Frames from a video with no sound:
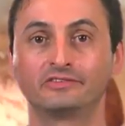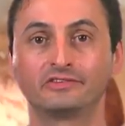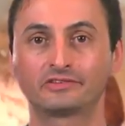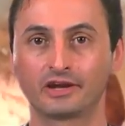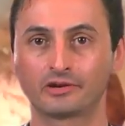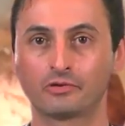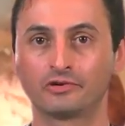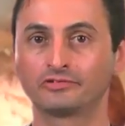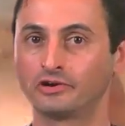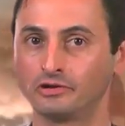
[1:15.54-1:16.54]
Since
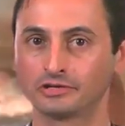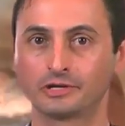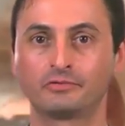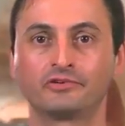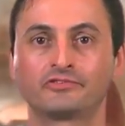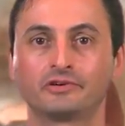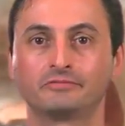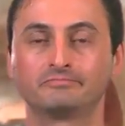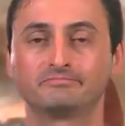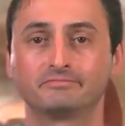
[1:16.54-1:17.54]
GuttaCore is all gutta
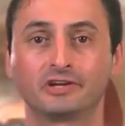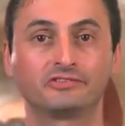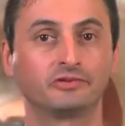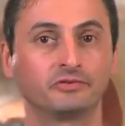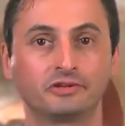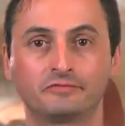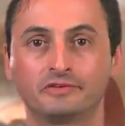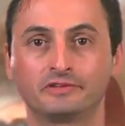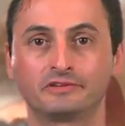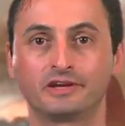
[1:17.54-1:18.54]
percha, it's no
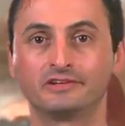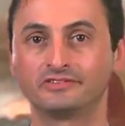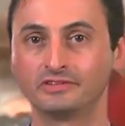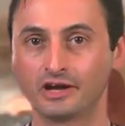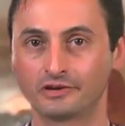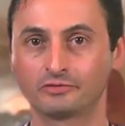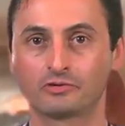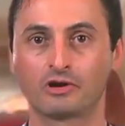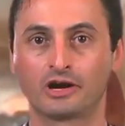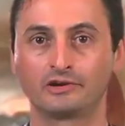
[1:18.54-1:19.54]
different and does not
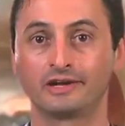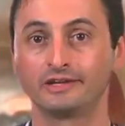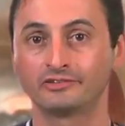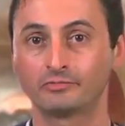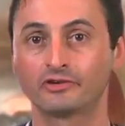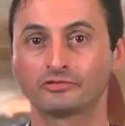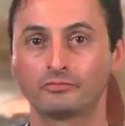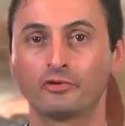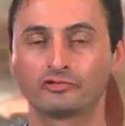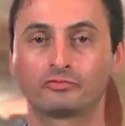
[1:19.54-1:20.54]
require any special
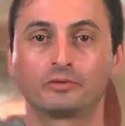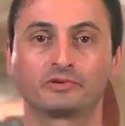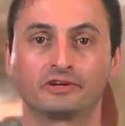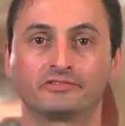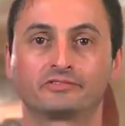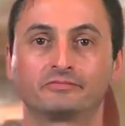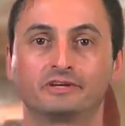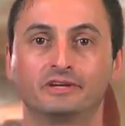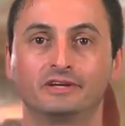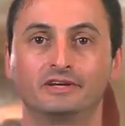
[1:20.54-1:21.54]
post-prep kits.
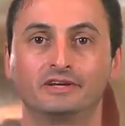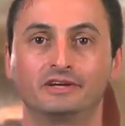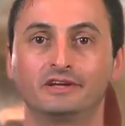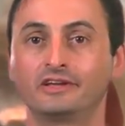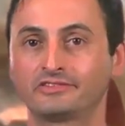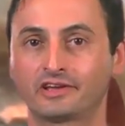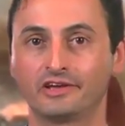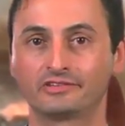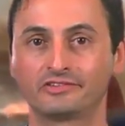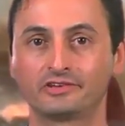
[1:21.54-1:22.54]
In this
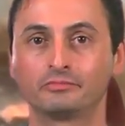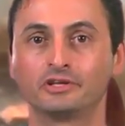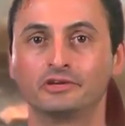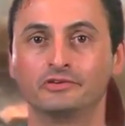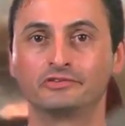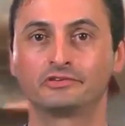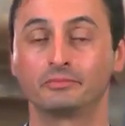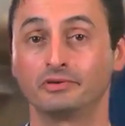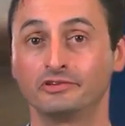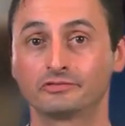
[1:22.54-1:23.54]
case, I simply used
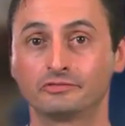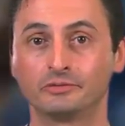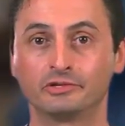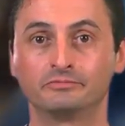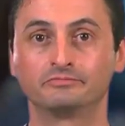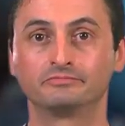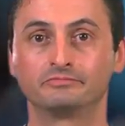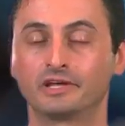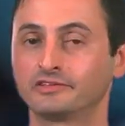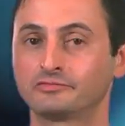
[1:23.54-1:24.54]
a piezo reamer,
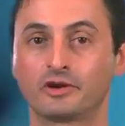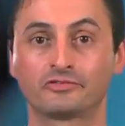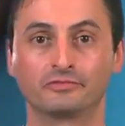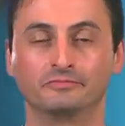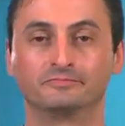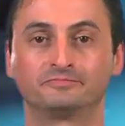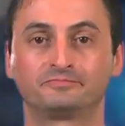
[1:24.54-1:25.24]
nothing special.